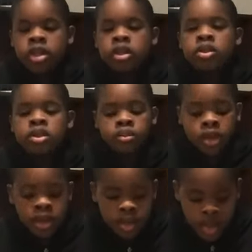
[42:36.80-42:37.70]
Daniel to
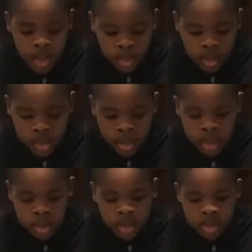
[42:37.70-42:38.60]
Malachi was that
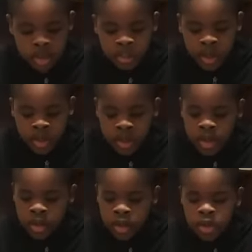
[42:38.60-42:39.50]
the pattern I
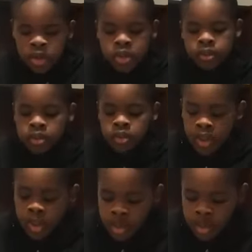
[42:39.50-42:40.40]
noticed
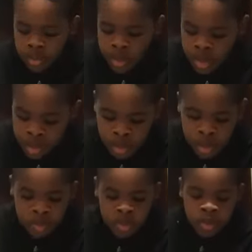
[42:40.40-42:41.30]
in the minor
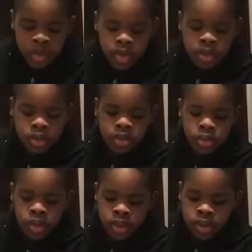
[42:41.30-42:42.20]
prophet books
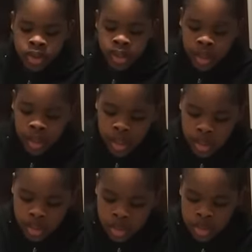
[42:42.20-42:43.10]
was that God
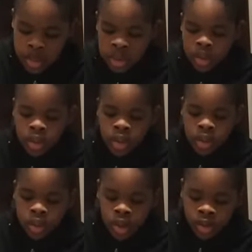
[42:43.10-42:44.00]
was
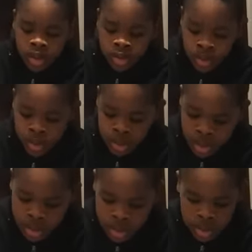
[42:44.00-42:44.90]
always
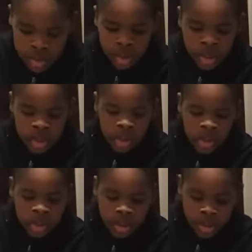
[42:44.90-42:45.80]
warning
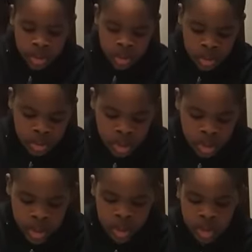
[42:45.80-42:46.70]

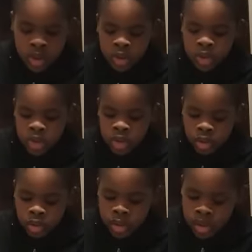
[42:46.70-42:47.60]
child or his
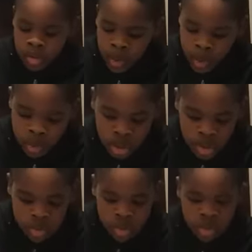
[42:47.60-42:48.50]
children about what he
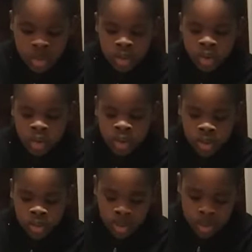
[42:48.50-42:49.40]
was going to
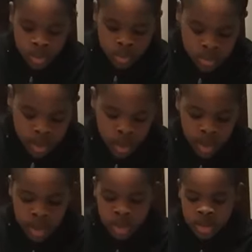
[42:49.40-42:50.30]
do.
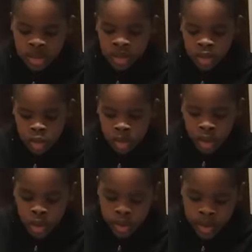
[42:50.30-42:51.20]
And
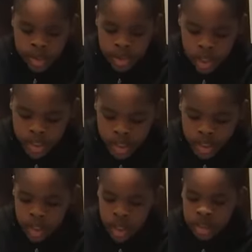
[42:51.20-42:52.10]
when I saw that
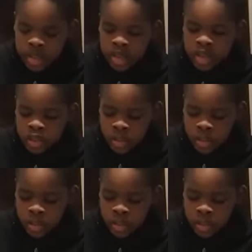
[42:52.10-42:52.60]
God said